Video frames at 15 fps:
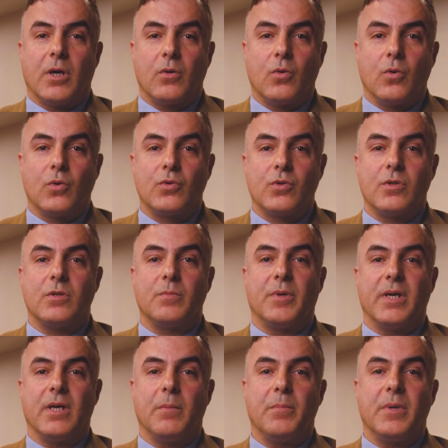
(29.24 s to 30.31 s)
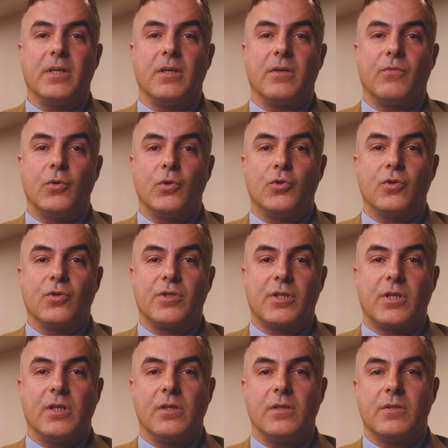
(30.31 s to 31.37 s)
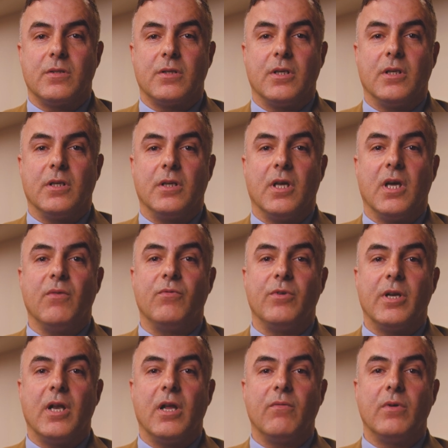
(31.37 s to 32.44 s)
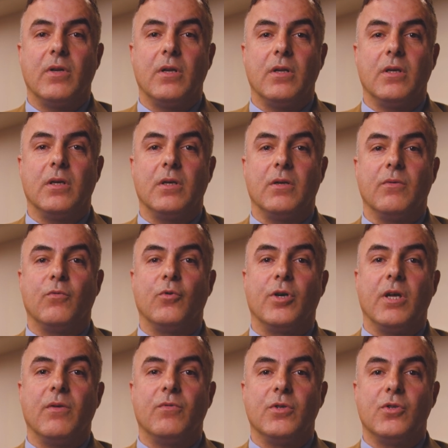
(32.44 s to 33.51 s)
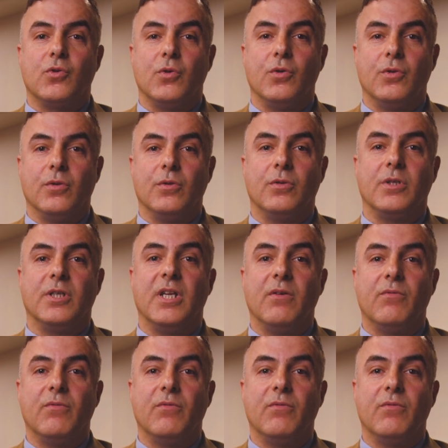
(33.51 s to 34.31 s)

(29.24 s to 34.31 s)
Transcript: our courses by embedding future skills in every level for every student in